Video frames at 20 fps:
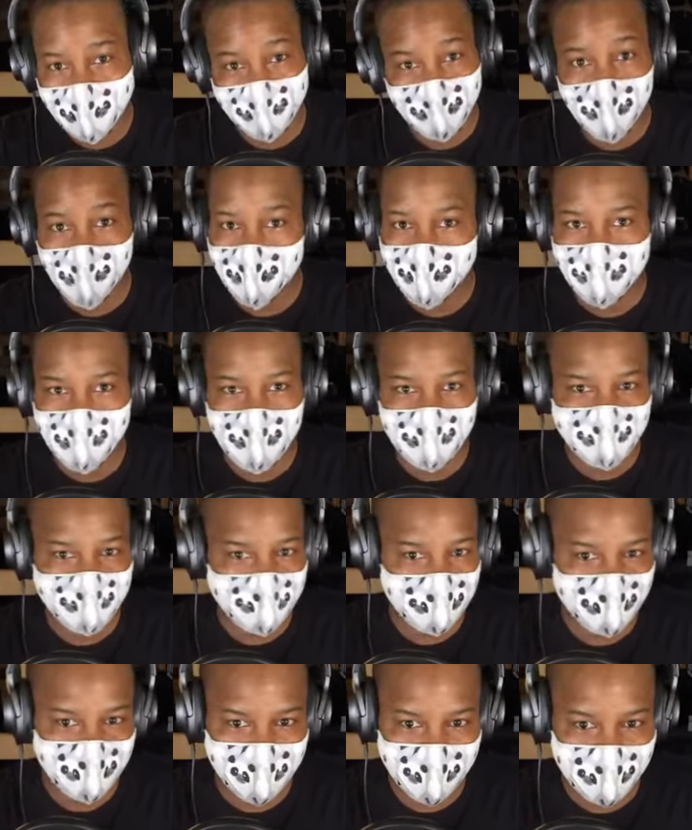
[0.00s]
more
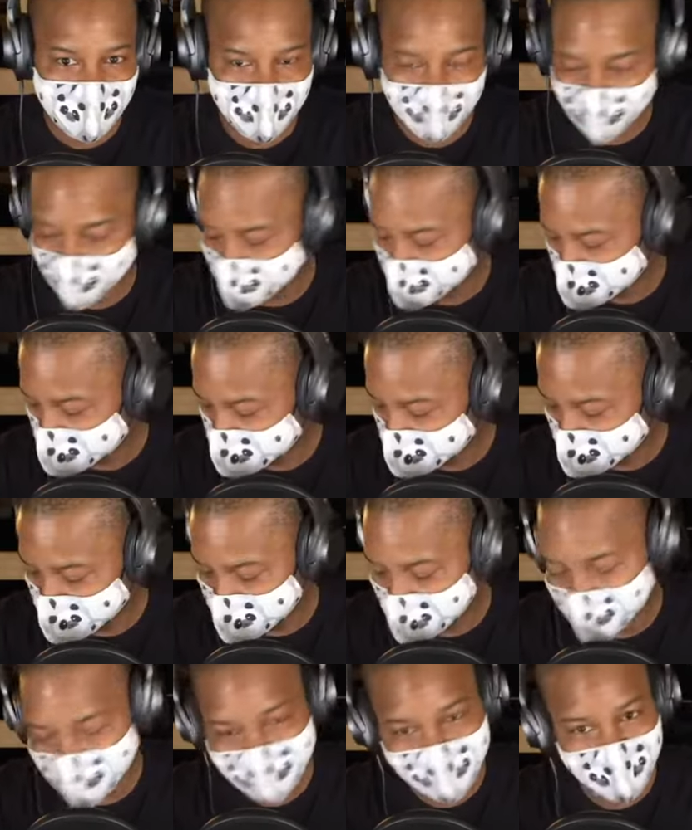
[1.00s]
problems persist. He
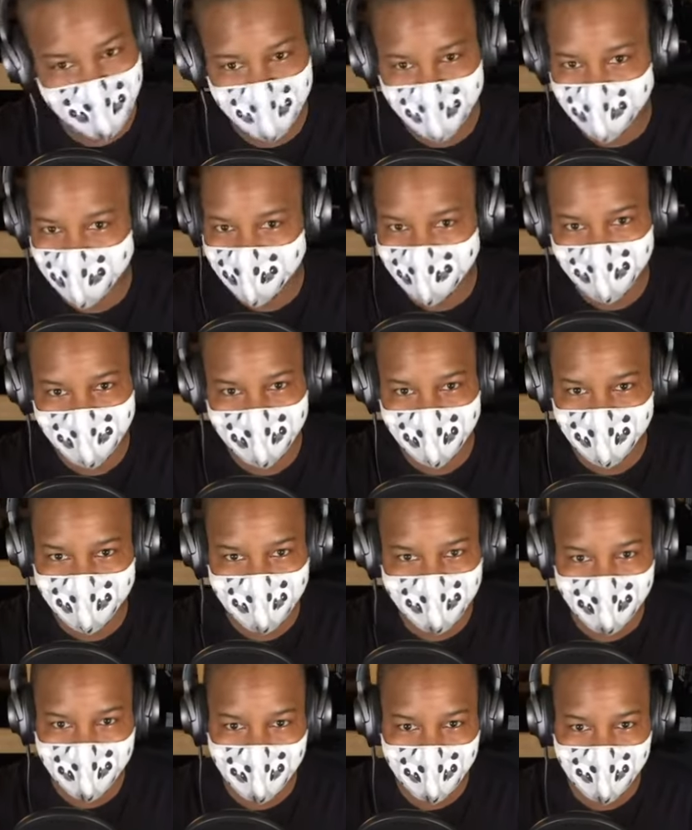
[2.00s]
kept just,
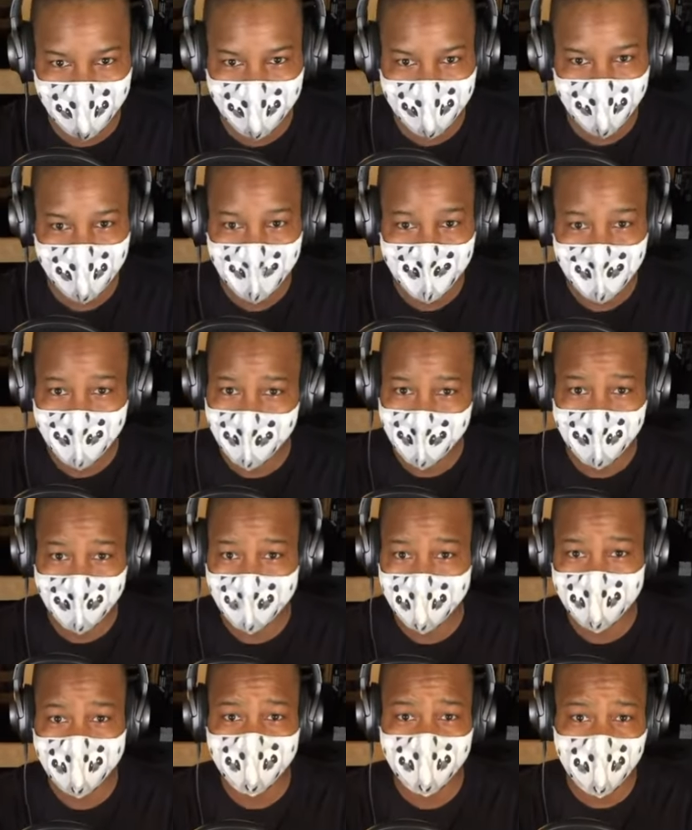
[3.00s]
yeah, it
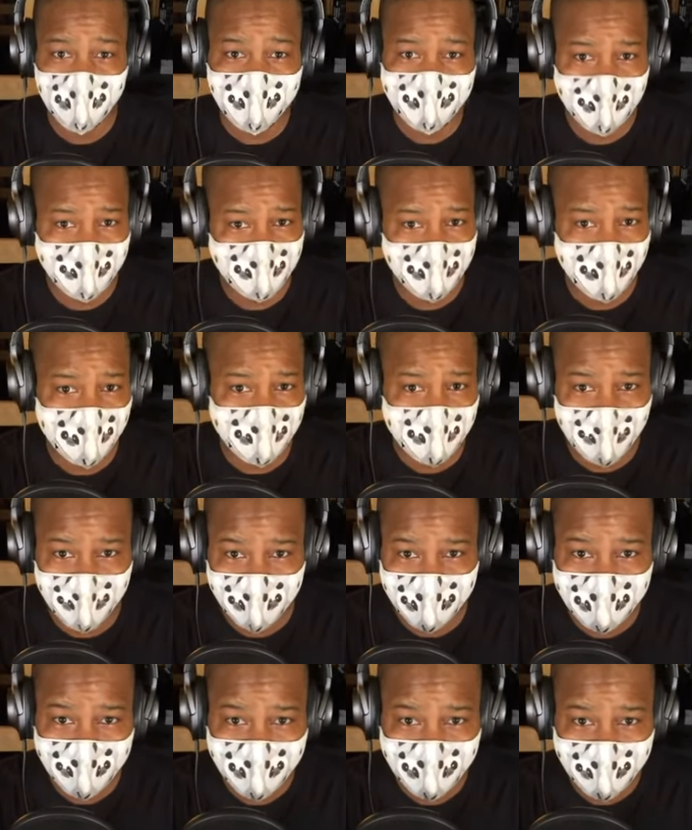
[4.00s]
kind of ruined my
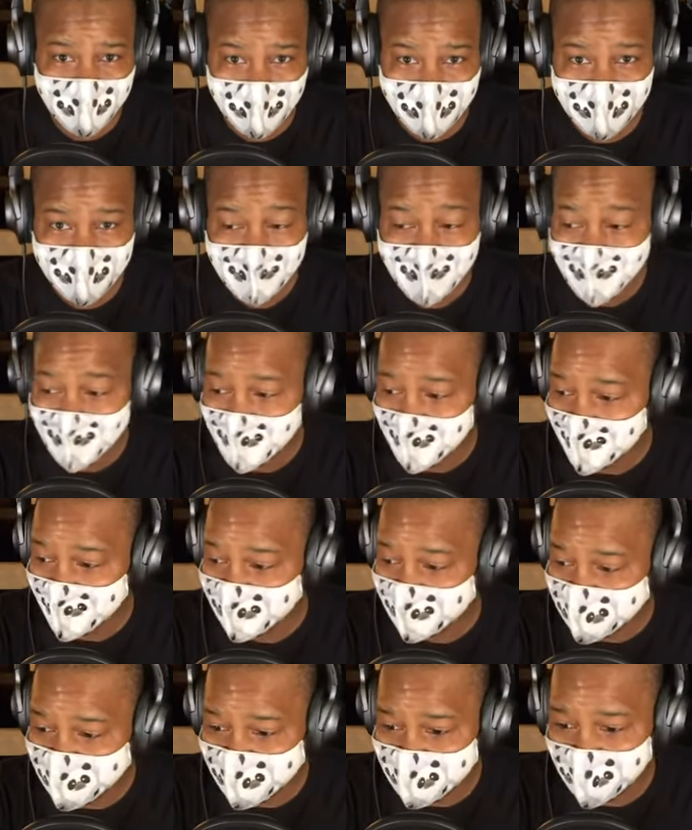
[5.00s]
birthday. But
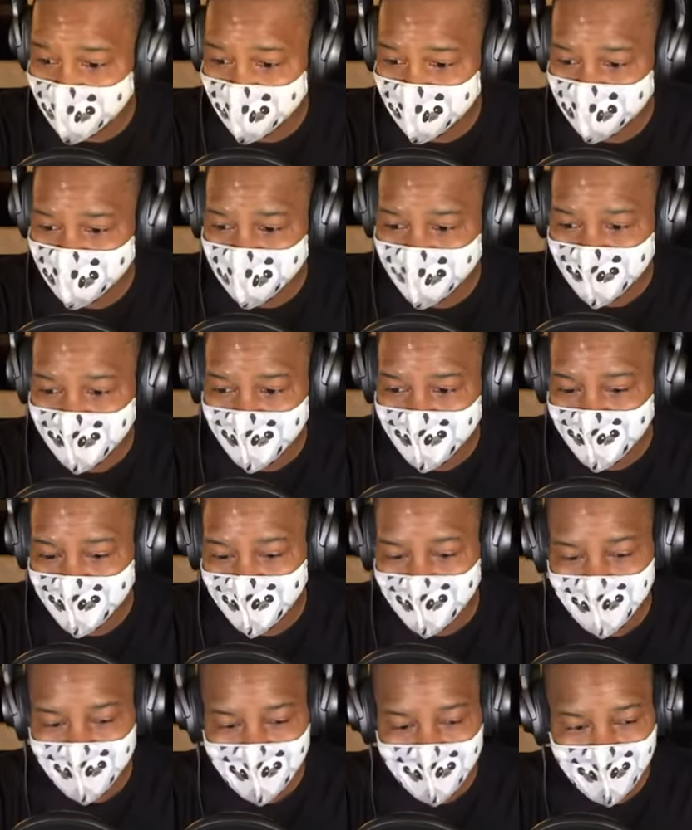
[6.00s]
this time,
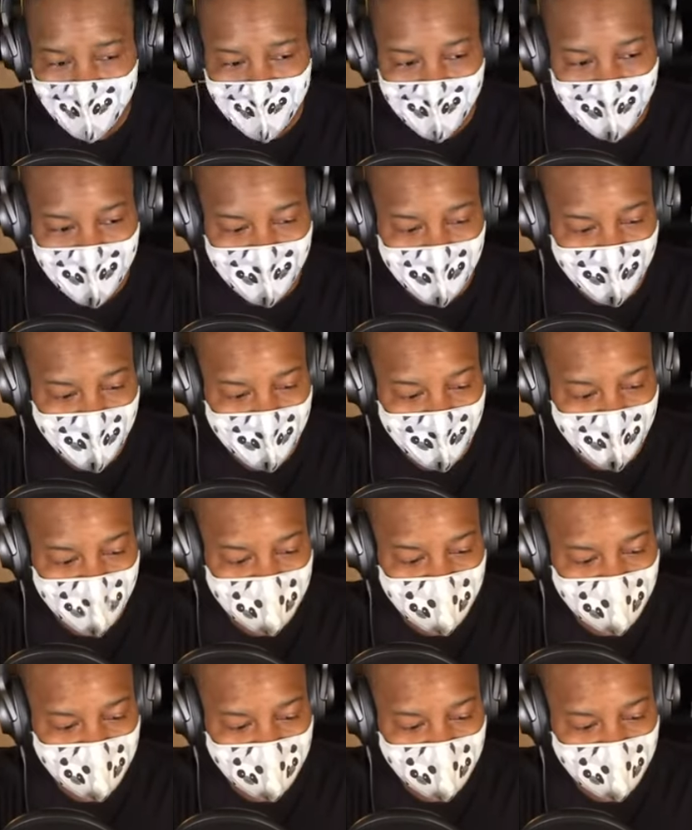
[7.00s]
I